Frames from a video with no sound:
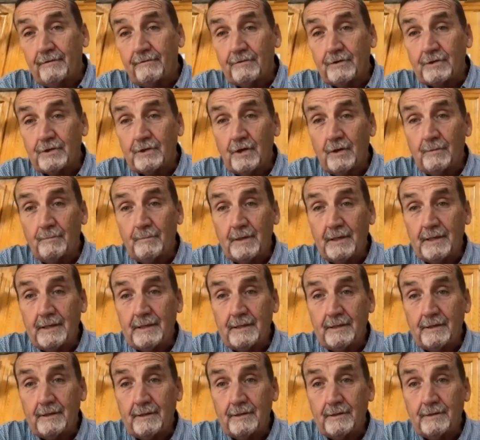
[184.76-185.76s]
for so many
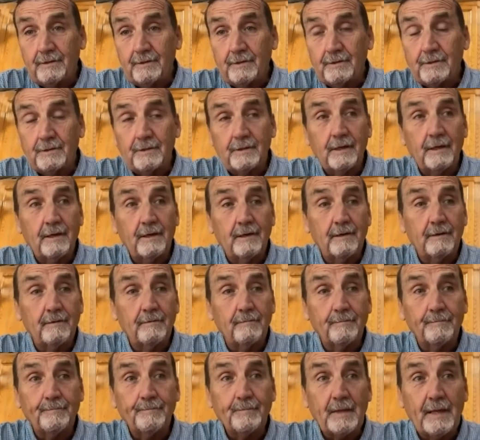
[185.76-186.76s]
years.
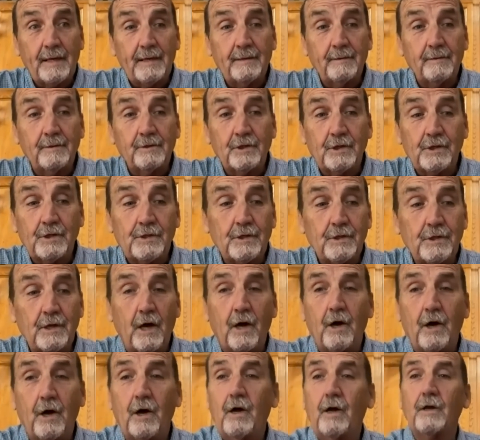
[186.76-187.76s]
And it just
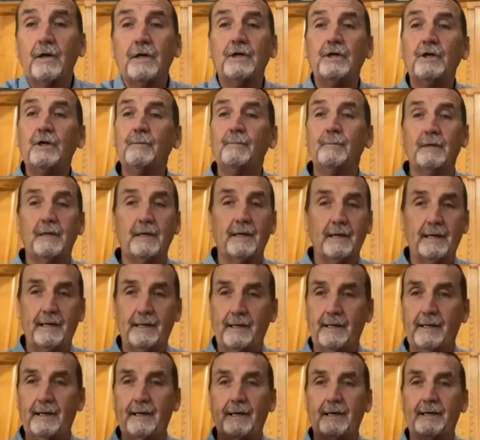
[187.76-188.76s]
all
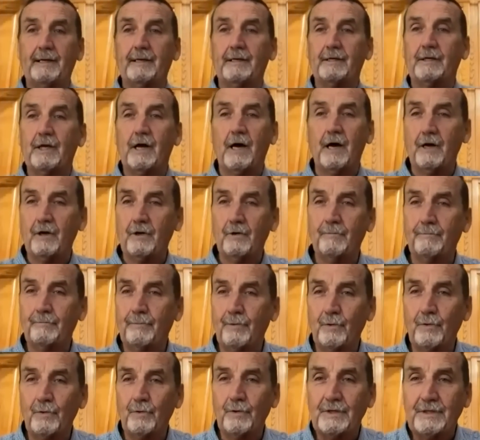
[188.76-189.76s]
accumulated. I had a doctor
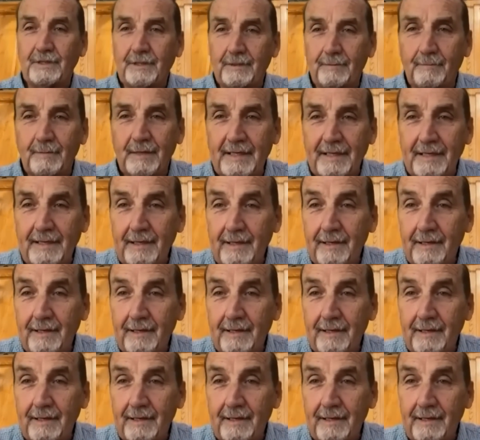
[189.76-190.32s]
poison me